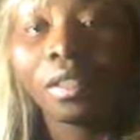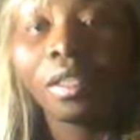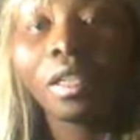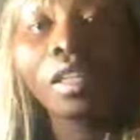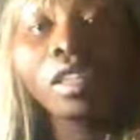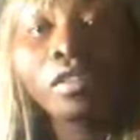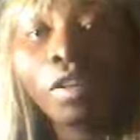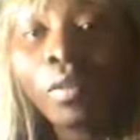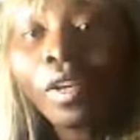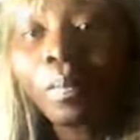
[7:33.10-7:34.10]
It is
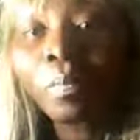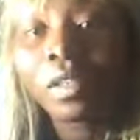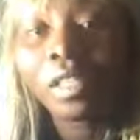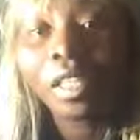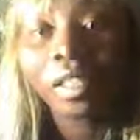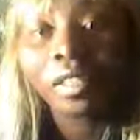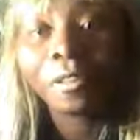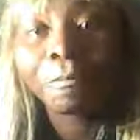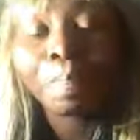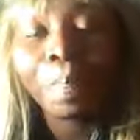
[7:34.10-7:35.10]
very important
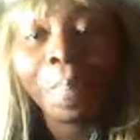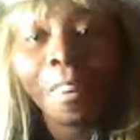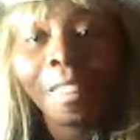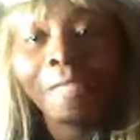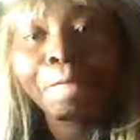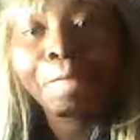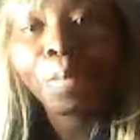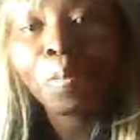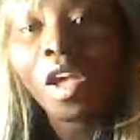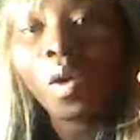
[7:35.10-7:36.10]

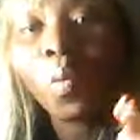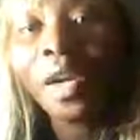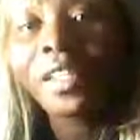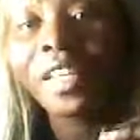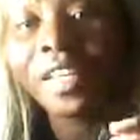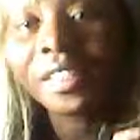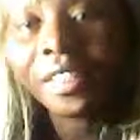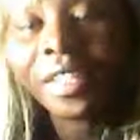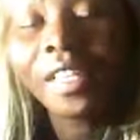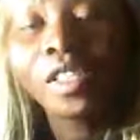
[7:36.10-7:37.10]
when they
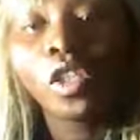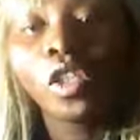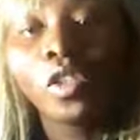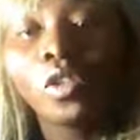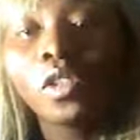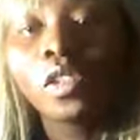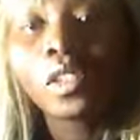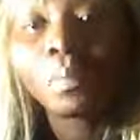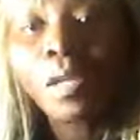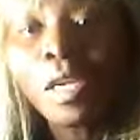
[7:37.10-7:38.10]
say to you,
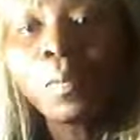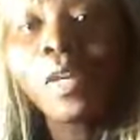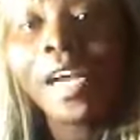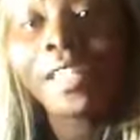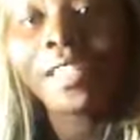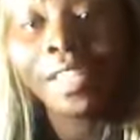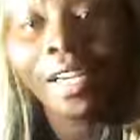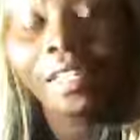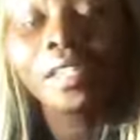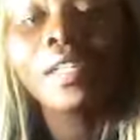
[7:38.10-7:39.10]
people are
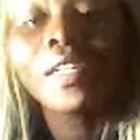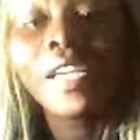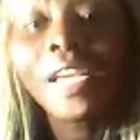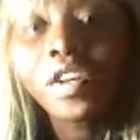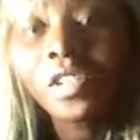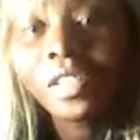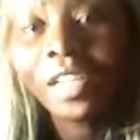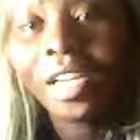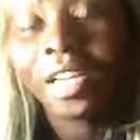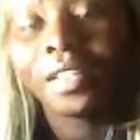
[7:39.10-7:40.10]
dead, they are not
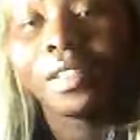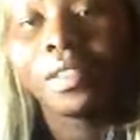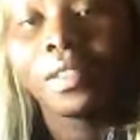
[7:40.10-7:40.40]
dead.